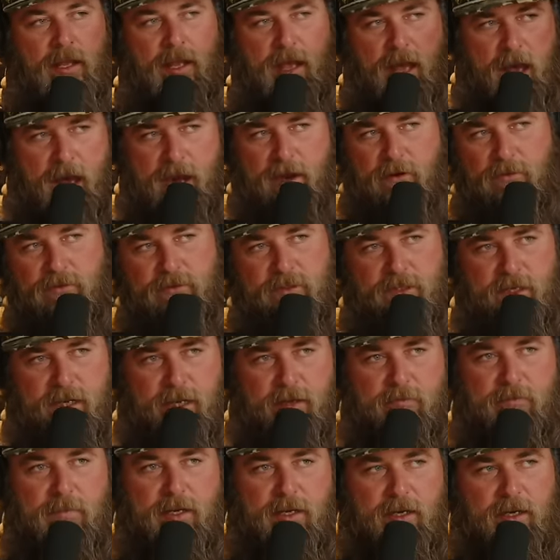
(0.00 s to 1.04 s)
I don't see
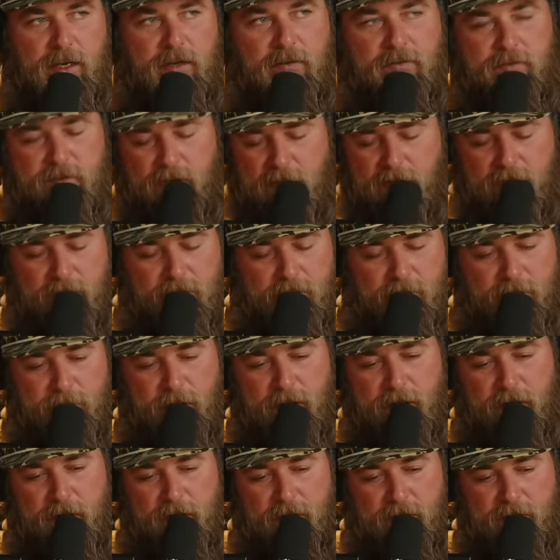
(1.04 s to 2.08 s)
it, but it was like
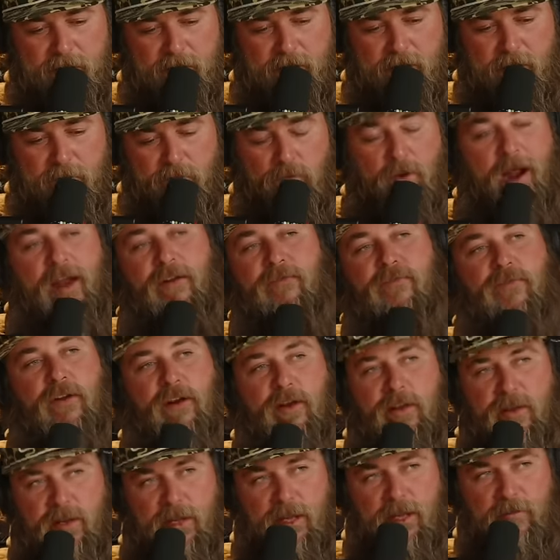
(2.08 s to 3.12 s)
apparently it come right in front
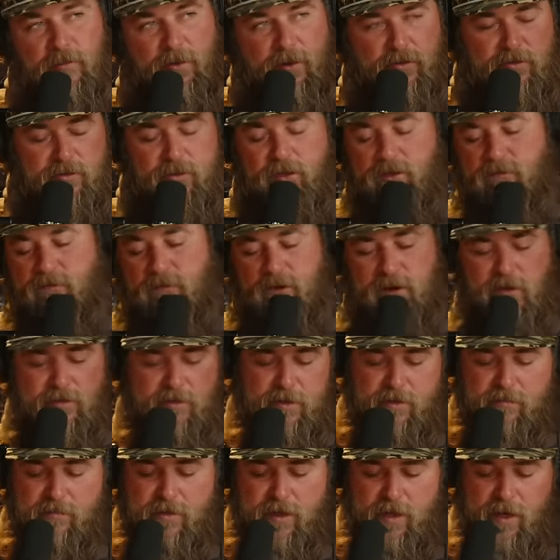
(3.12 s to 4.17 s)
of them, and it was good footage
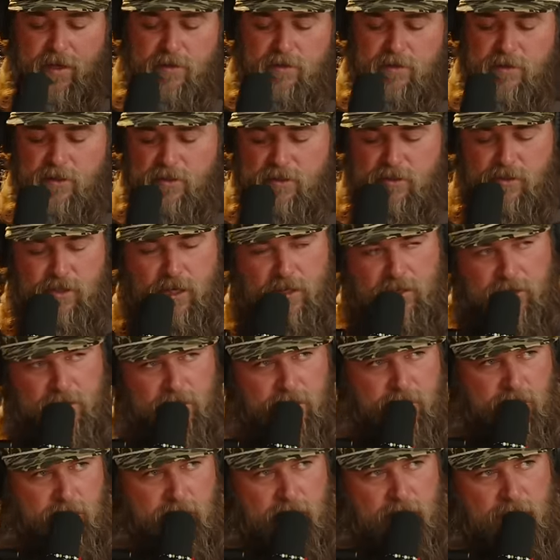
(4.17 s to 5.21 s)
and everything else. Because
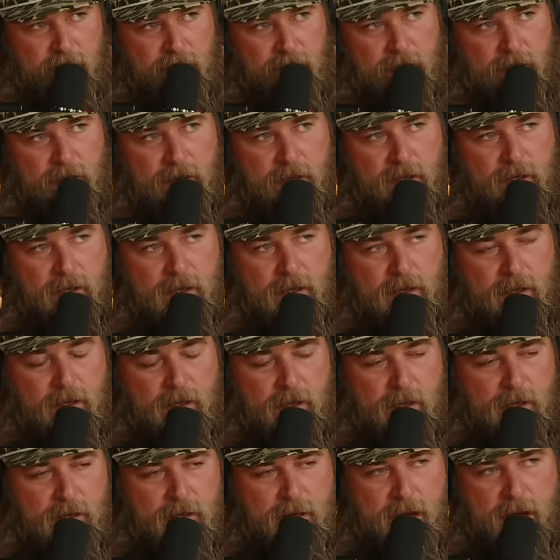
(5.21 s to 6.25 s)
Justin and
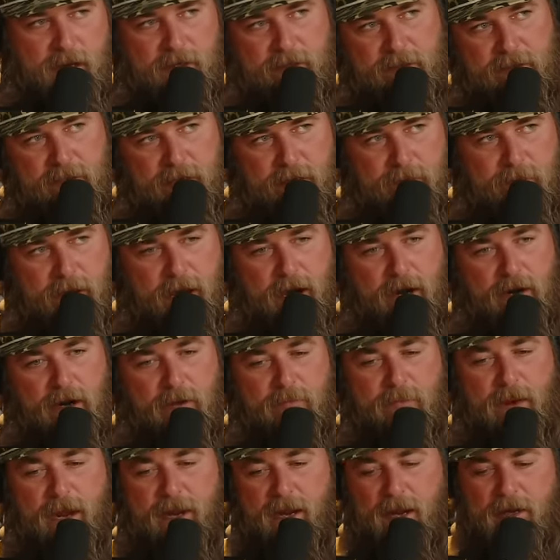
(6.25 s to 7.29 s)
Dane set up higher up,
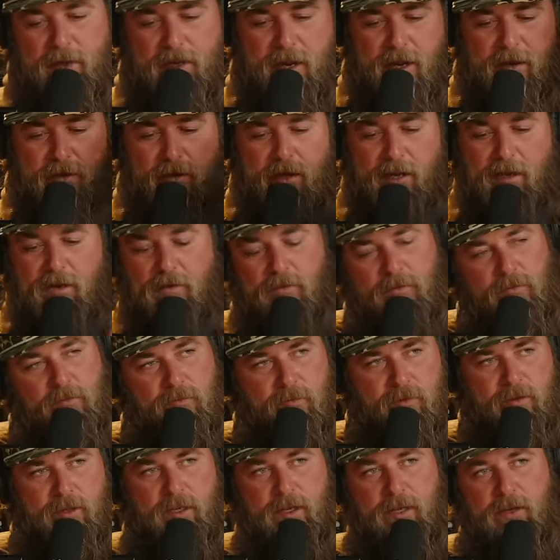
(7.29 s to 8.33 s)
and I got down low
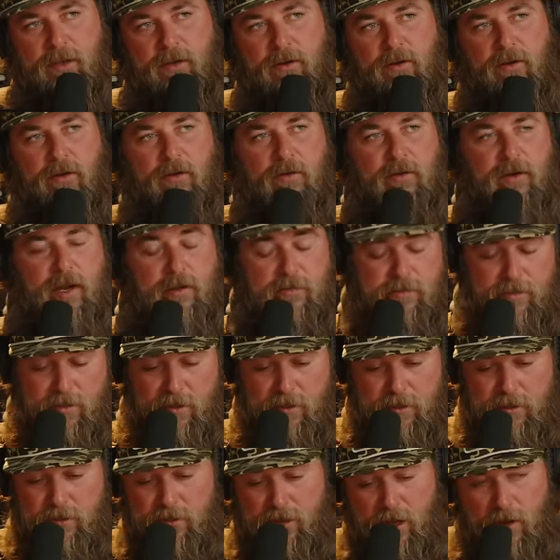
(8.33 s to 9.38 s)
with the e-call, and I was
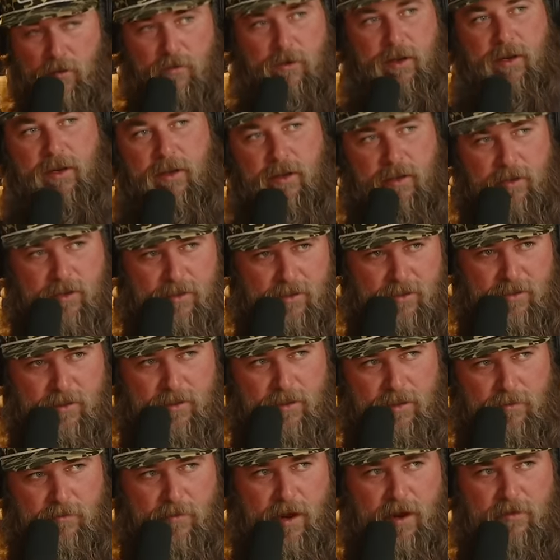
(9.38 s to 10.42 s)
literally just holding
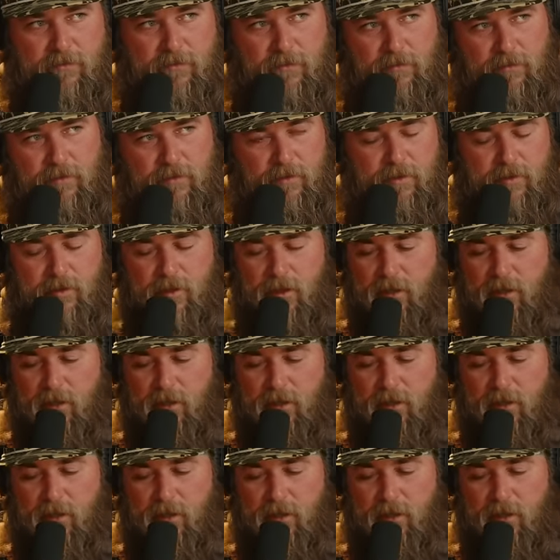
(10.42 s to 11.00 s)
a rifle.